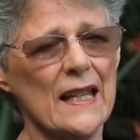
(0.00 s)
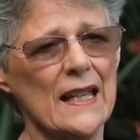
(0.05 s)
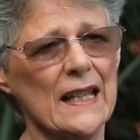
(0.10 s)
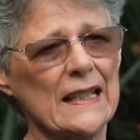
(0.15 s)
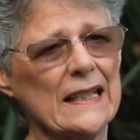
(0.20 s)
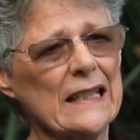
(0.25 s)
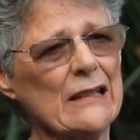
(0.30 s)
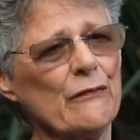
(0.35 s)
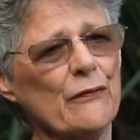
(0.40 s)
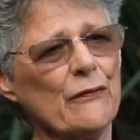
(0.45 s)

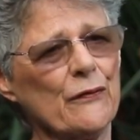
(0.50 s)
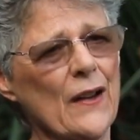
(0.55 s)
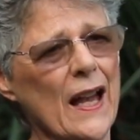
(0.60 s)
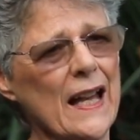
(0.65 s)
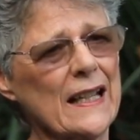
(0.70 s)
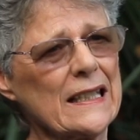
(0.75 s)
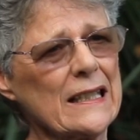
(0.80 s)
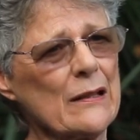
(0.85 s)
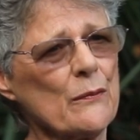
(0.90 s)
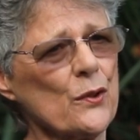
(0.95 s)
And in
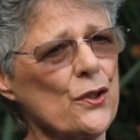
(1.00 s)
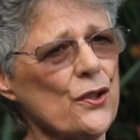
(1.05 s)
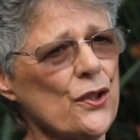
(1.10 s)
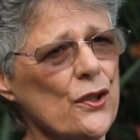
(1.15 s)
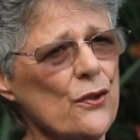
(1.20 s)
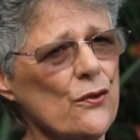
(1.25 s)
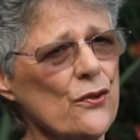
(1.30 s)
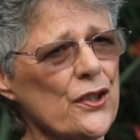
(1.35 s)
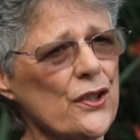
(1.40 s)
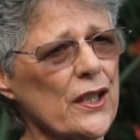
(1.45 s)
fact, it was
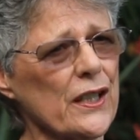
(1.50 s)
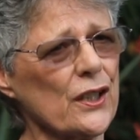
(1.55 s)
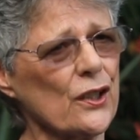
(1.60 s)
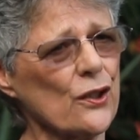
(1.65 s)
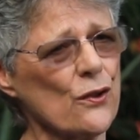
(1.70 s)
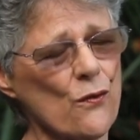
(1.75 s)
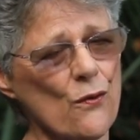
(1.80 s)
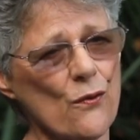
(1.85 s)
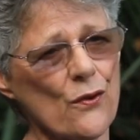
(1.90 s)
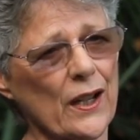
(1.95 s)
used in a
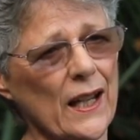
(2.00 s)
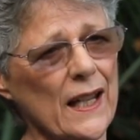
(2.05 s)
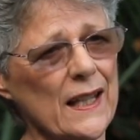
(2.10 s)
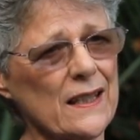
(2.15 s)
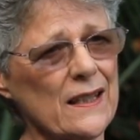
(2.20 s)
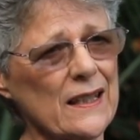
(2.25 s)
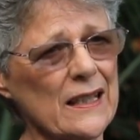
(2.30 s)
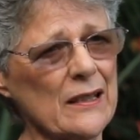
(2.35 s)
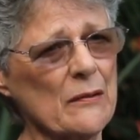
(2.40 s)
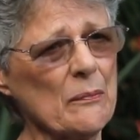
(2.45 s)
court
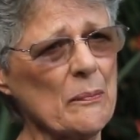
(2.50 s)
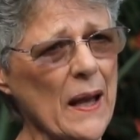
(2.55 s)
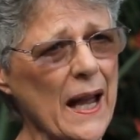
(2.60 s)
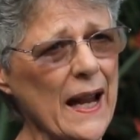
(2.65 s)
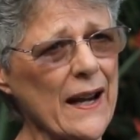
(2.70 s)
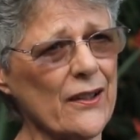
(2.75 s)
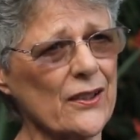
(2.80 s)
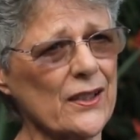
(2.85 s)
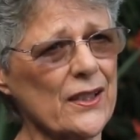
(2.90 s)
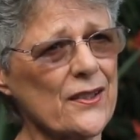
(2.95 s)
case in
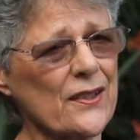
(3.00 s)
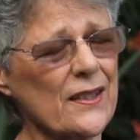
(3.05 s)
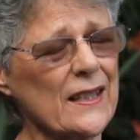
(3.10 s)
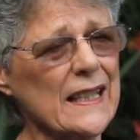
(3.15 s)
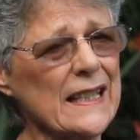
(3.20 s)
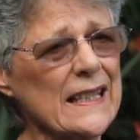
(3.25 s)
Paris